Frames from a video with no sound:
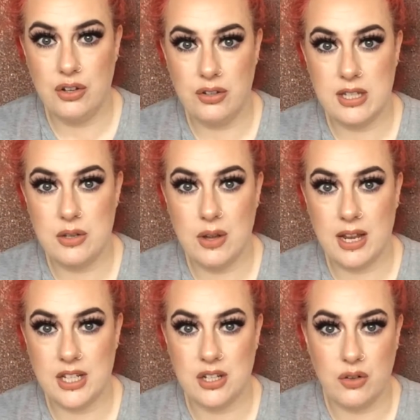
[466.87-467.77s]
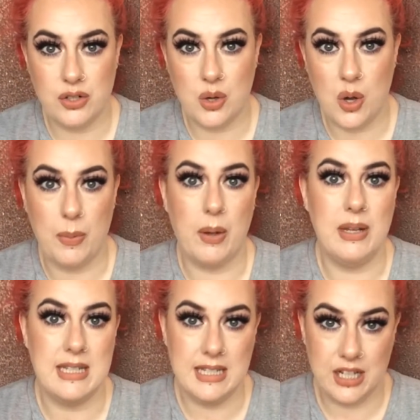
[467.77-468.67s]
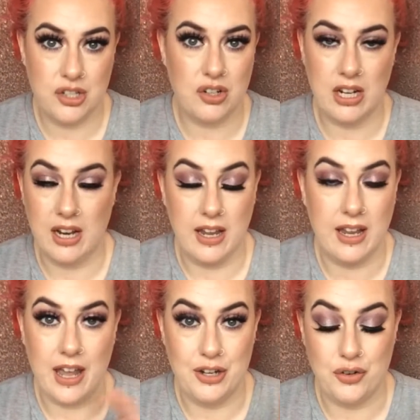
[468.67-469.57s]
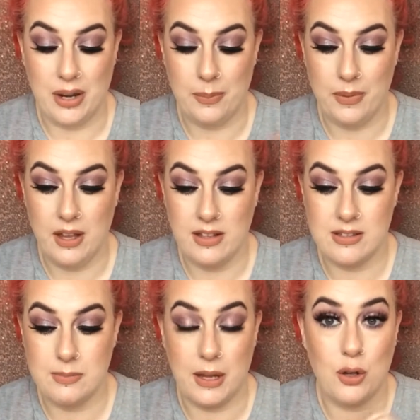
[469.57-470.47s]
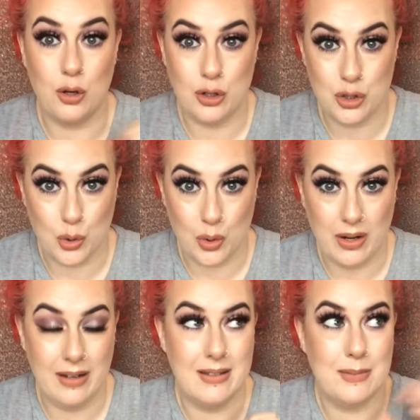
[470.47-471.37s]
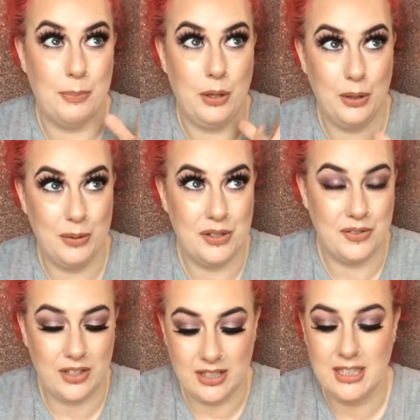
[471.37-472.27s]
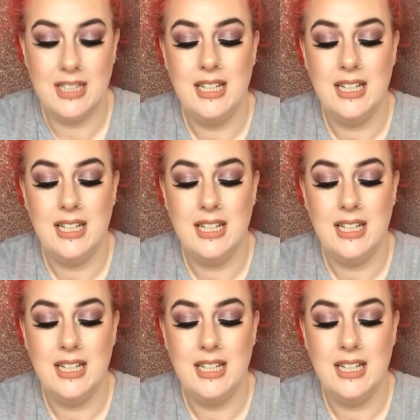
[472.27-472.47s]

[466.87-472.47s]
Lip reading: This new collection I'm going to talk about is literally like a dream. It's my colour story, it's beautiful.